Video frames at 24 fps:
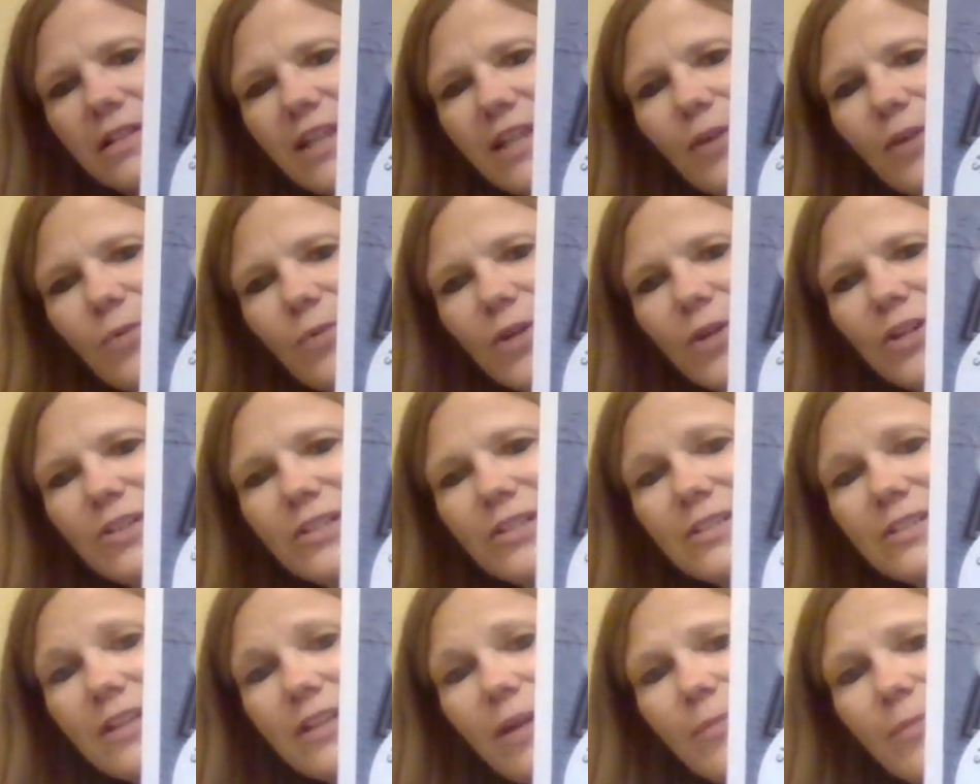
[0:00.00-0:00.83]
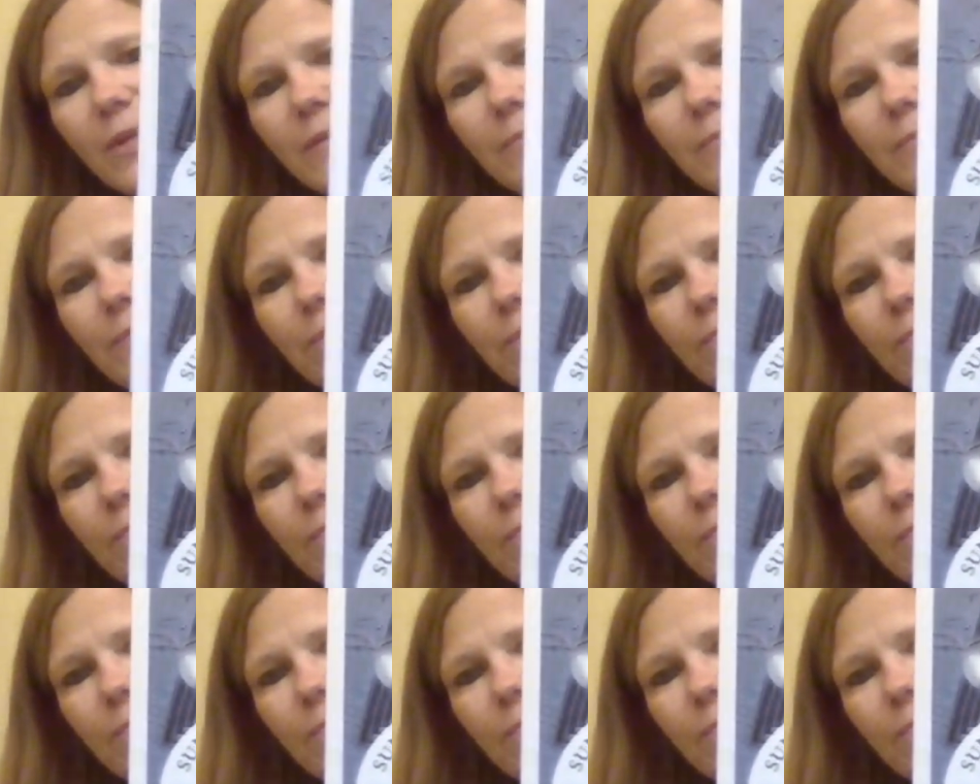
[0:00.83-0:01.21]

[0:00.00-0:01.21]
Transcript: Same wonder is coming.